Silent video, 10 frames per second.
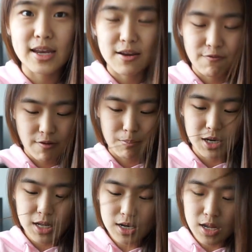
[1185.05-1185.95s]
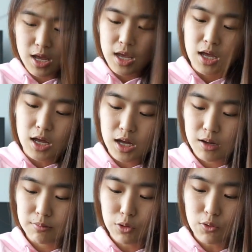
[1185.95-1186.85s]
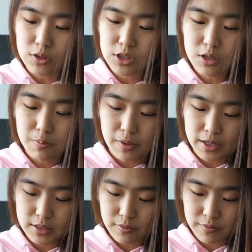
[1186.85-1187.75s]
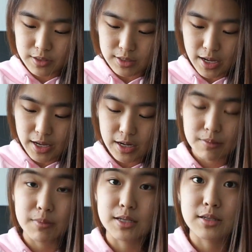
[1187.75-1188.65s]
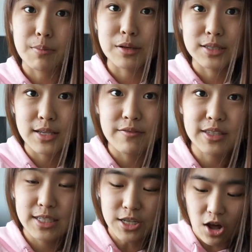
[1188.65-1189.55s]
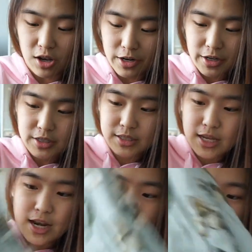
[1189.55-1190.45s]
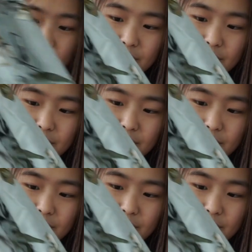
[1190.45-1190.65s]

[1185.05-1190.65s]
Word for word: and feminine um, the original price of this item is about $70 and i have